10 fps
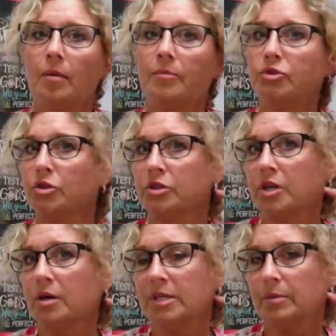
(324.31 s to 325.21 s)
shouldn't
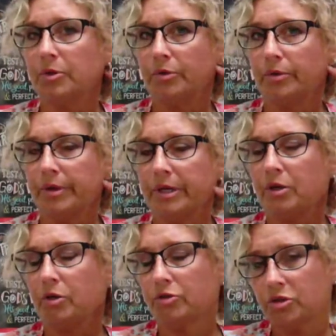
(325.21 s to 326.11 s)
come down below their
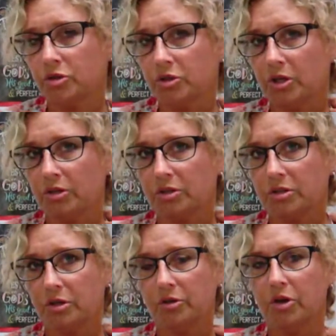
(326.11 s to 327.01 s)
ears, touch
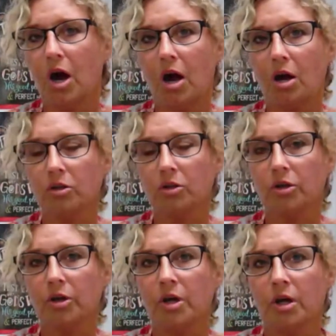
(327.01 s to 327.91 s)
their
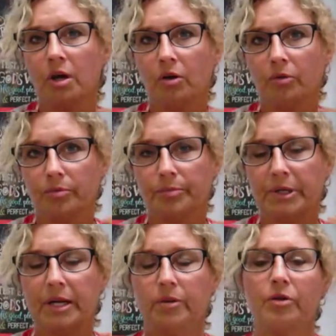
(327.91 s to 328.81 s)
collar, or be
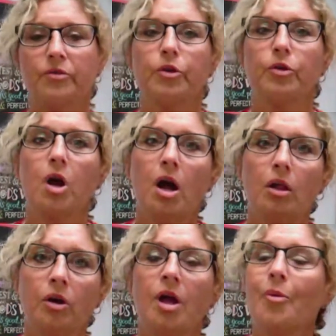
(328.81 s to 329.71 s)
down over their collar.